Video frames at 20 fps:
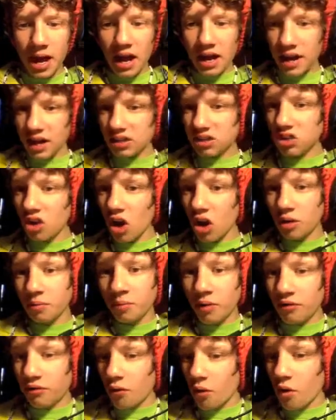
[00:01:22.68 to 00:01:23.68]
and I saw him
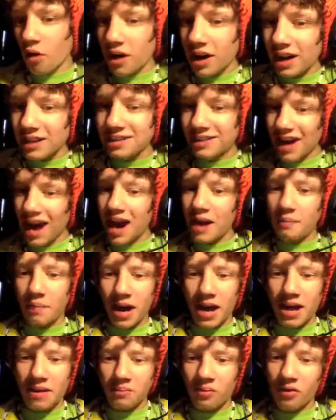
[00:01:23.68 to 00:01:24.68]
before, and I died
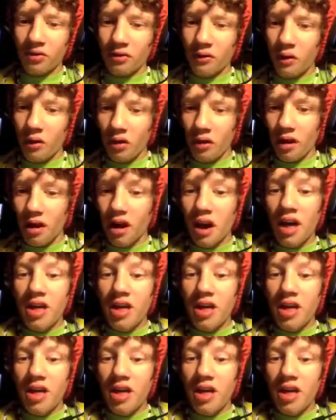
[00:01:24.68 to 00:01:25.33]
by him before.